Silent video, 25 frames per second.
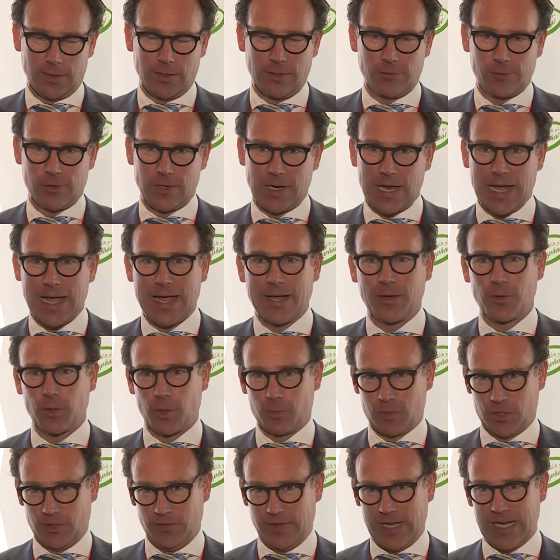rely on
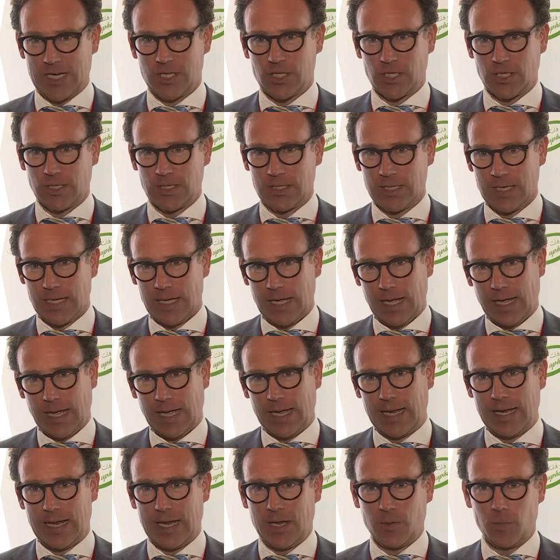observation
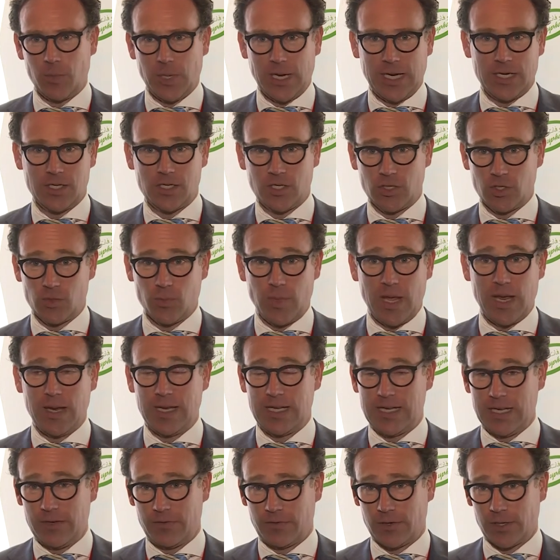and then patients may
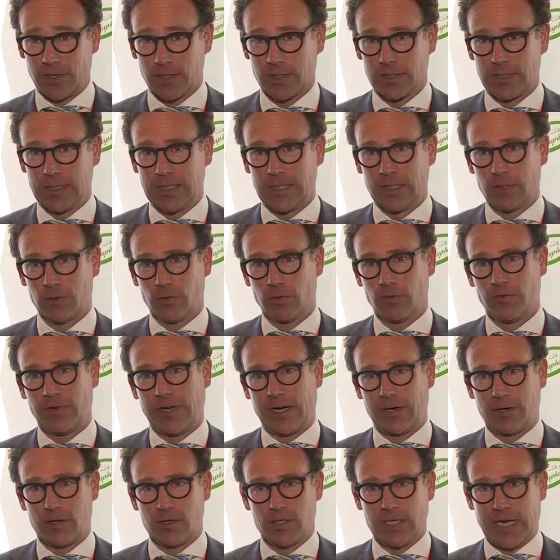differ on
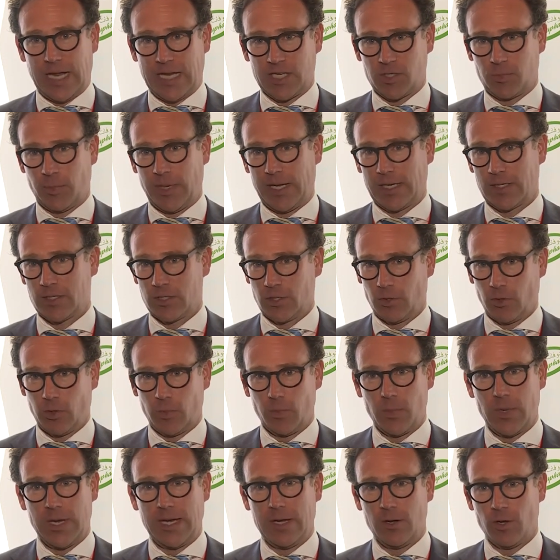various aspects, so it
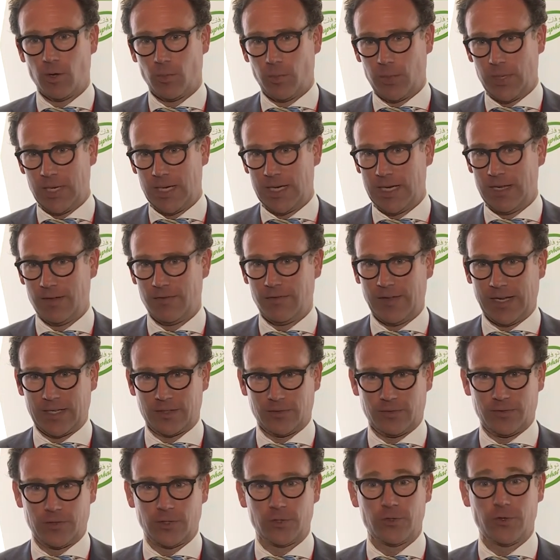may not be the
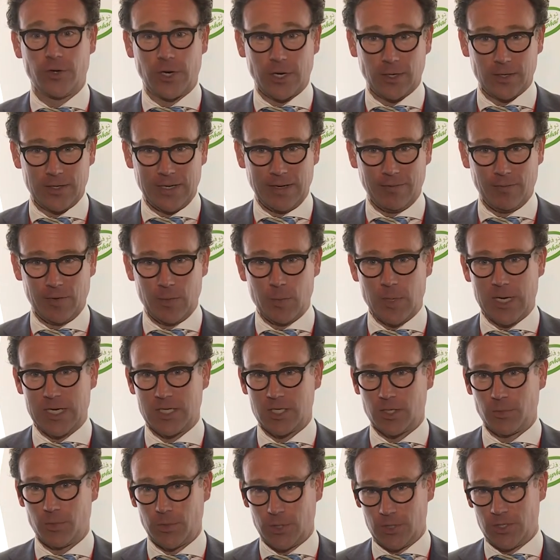effect of the drug that we
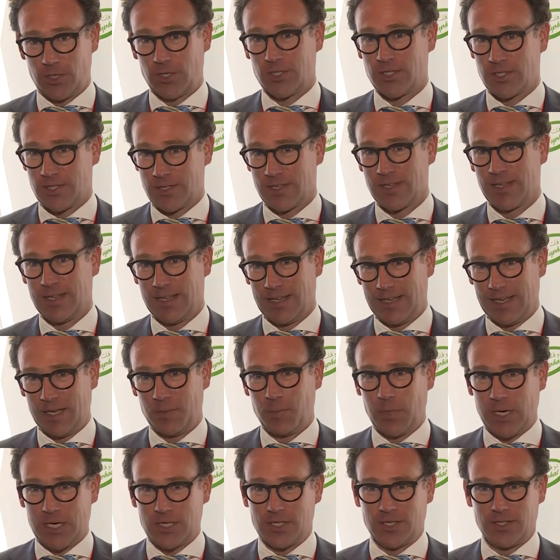measure, but just
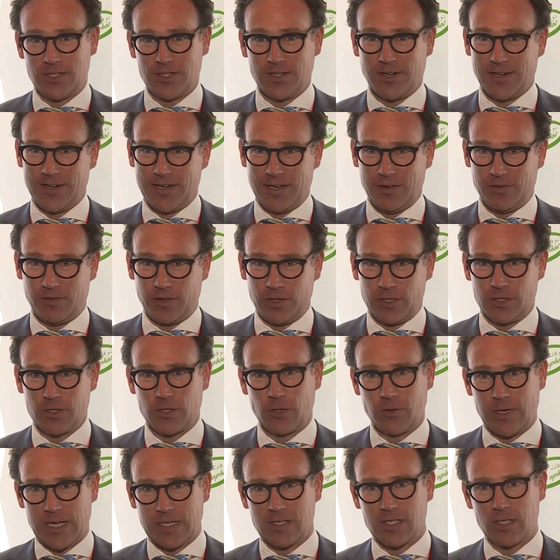that patients are different.
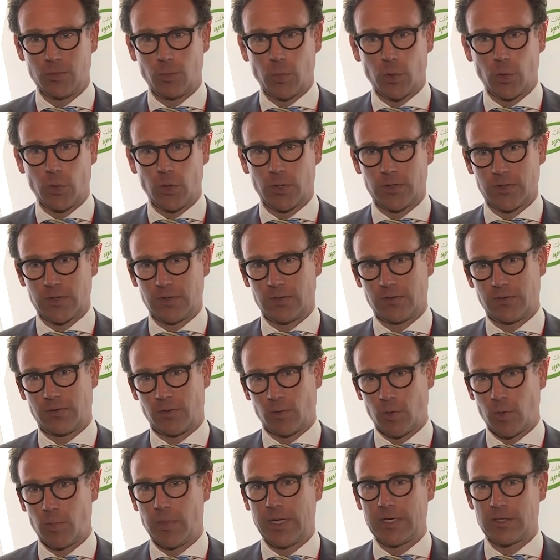So that's important
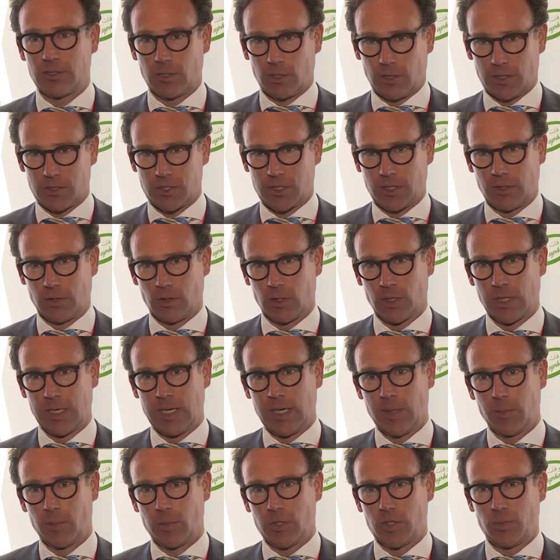from a methodological
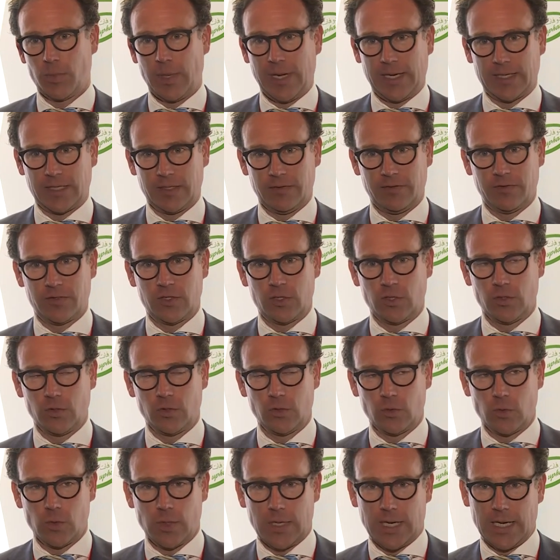perspective
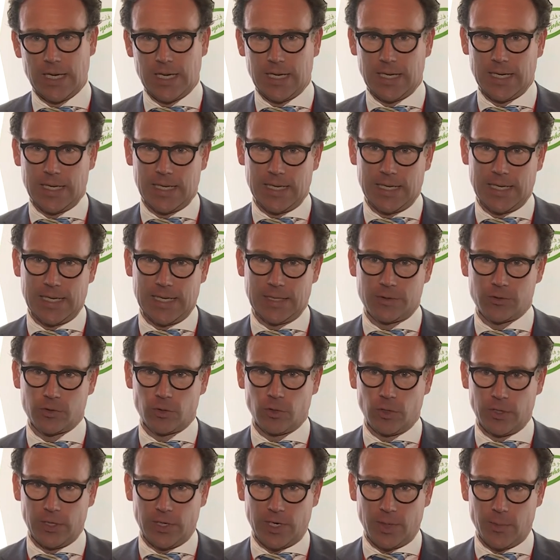to, uh, to
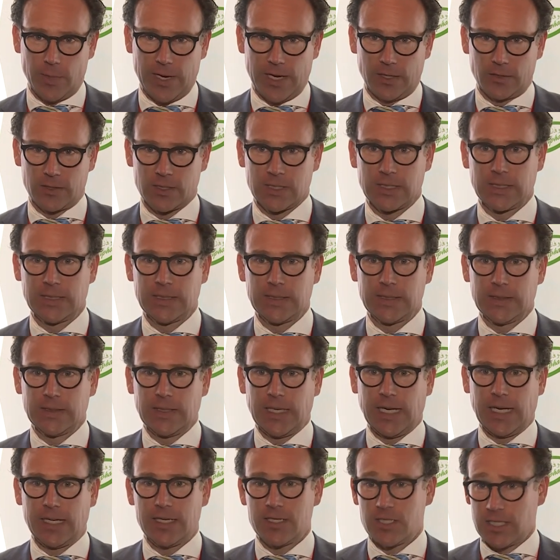learn about.
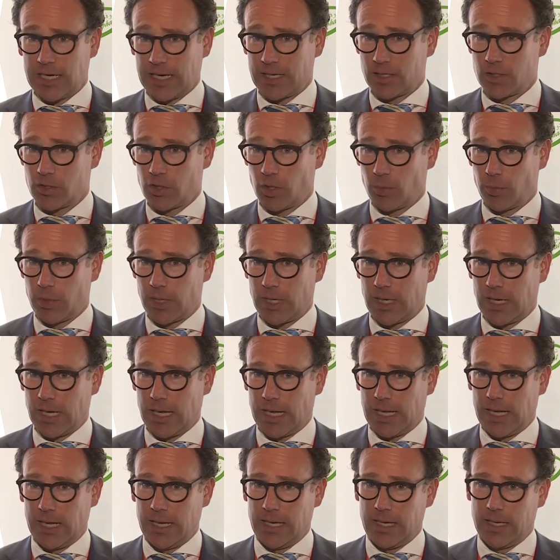And the second topic
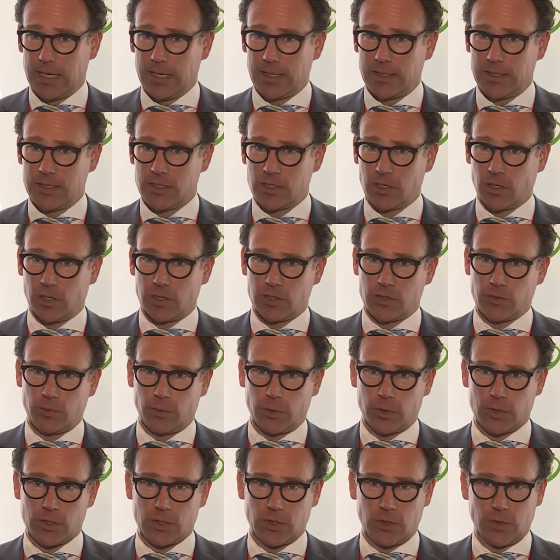I uh, discussed
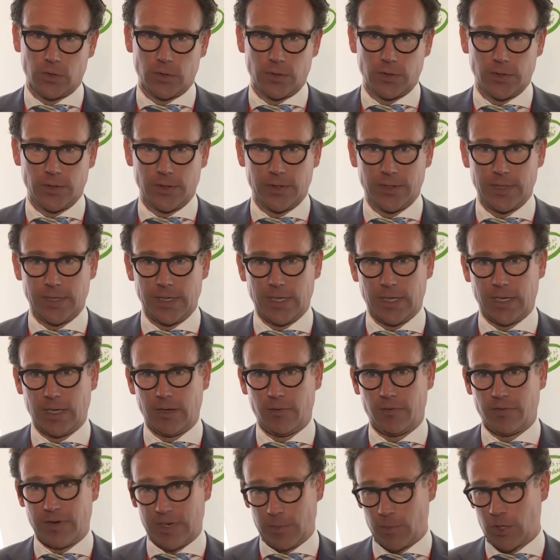was on uh,
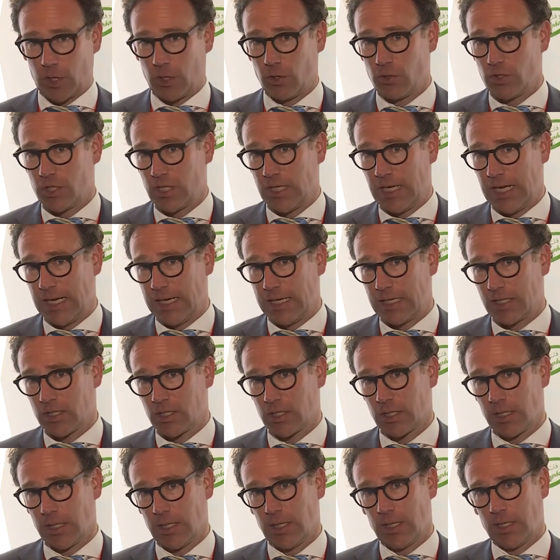
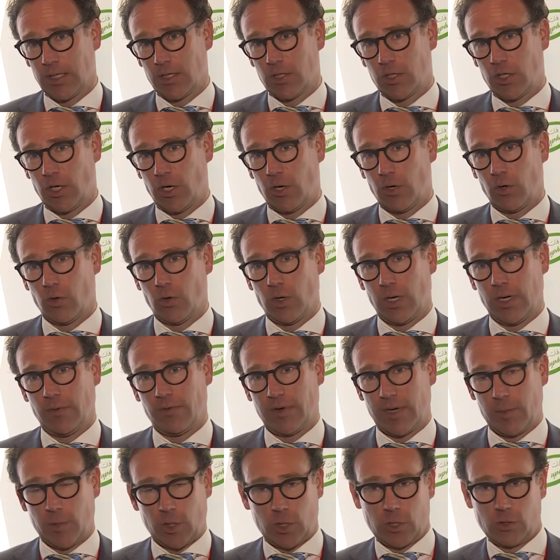pharmacogenetics. So uh,
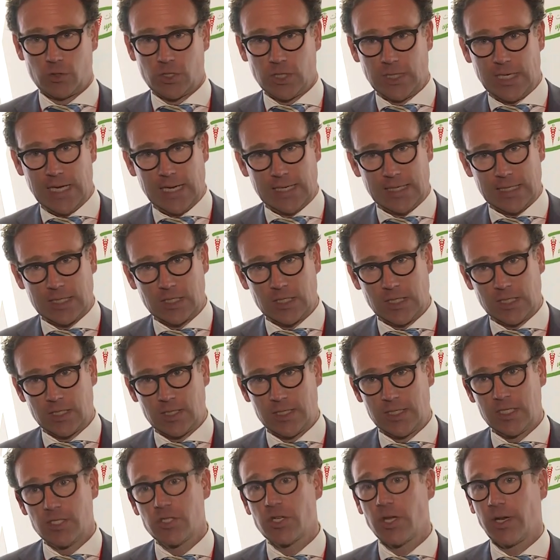pharmacogenetics is
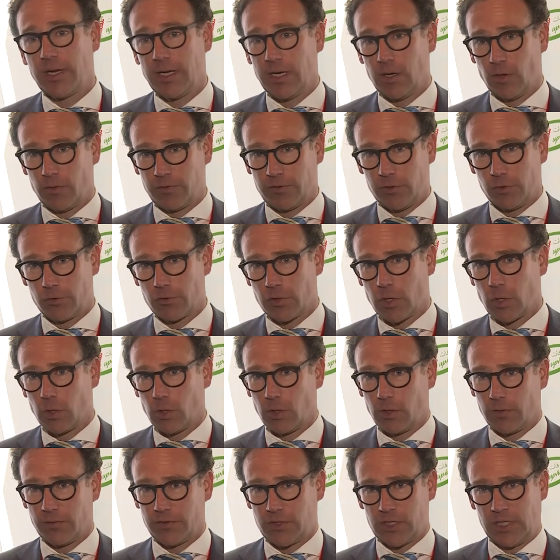the study of the
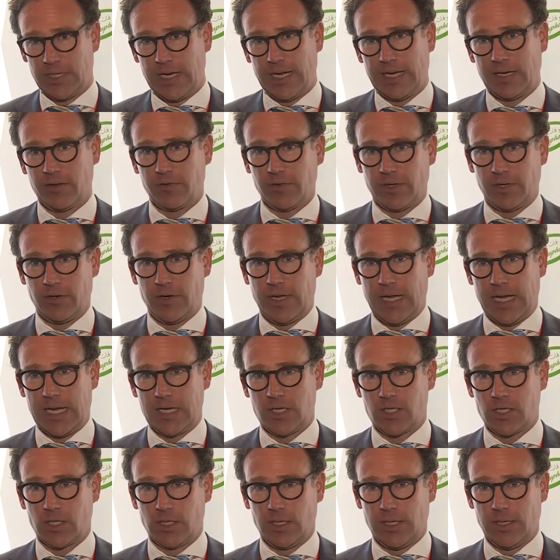role of genetic
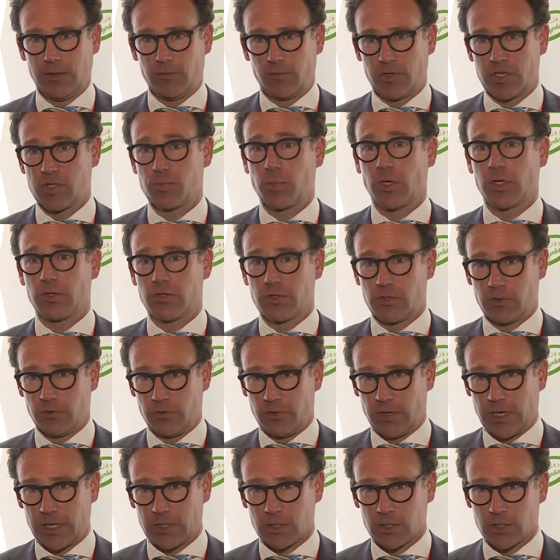variation in response to
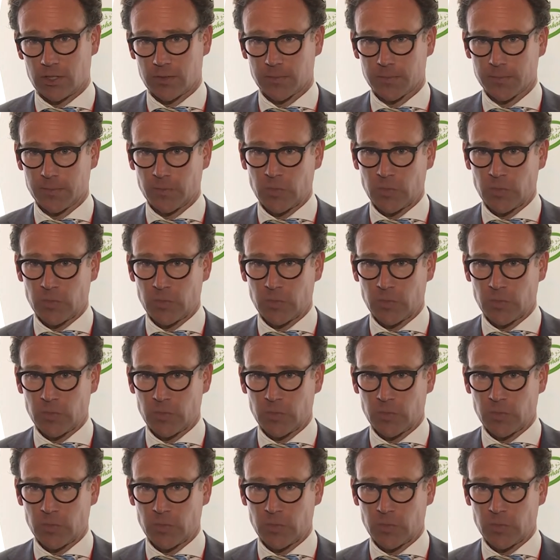drugs.